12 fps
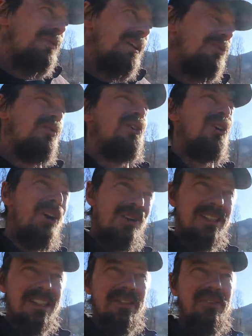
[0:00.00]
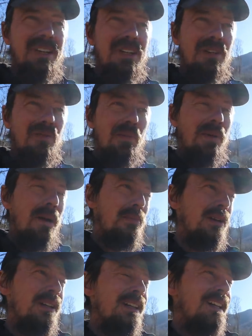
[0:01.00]
in regards to flying over
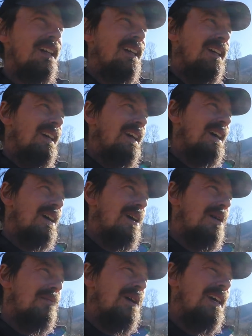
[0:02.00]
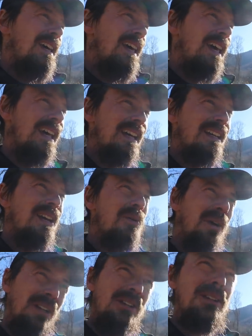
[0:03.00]
property. Um, and
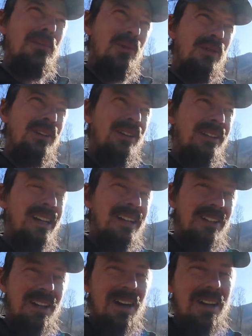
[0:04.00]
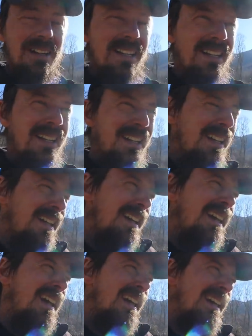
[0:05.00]
I looked up North Carolina law
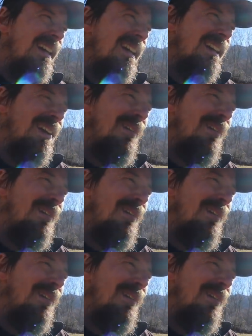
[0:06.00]
and I